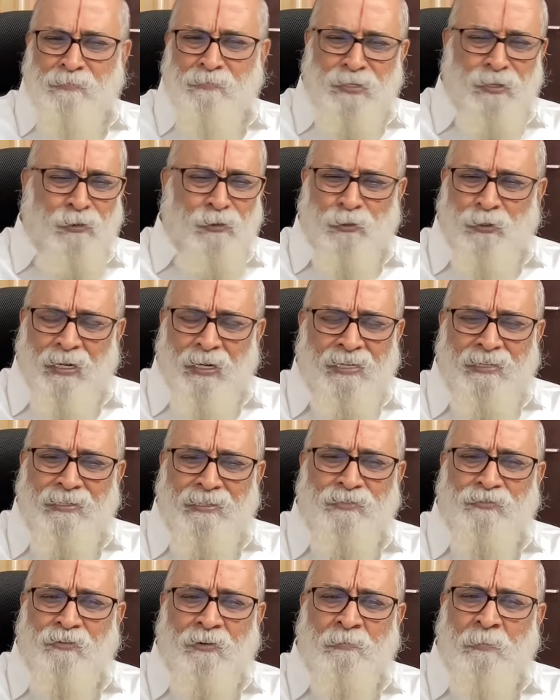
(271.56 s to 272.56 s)
Absolutely,
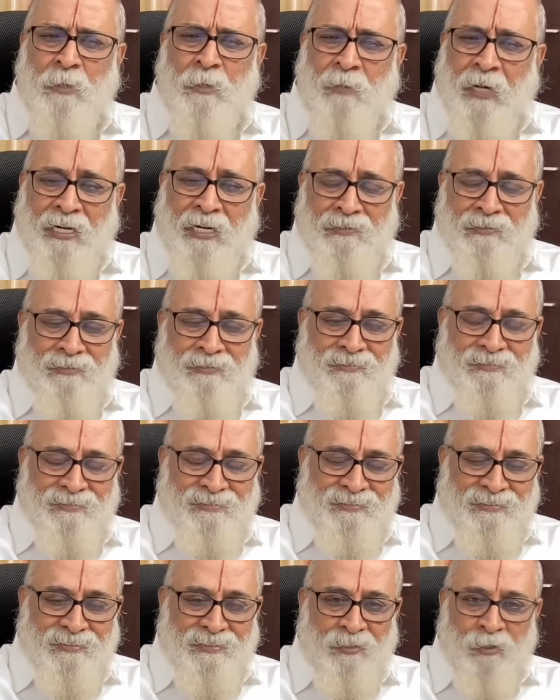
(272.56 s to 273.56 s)
it is from the mind,
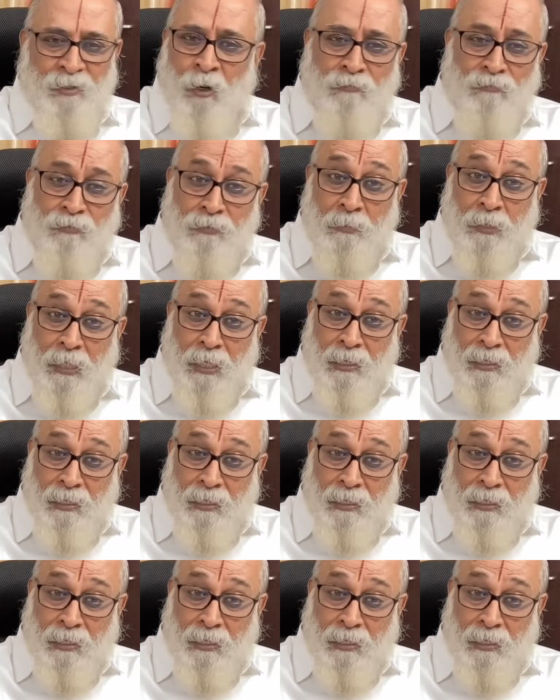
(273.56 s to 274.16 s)
not from